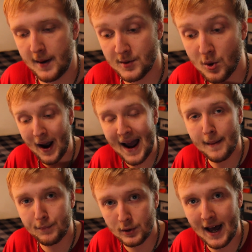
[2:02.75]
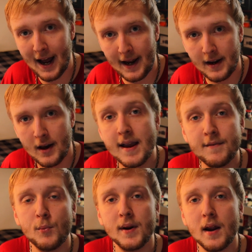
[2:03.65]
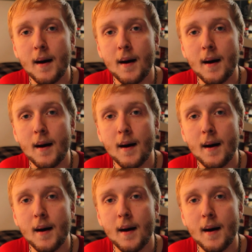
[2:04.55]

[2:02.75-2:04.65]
jobs. So I applied. I even went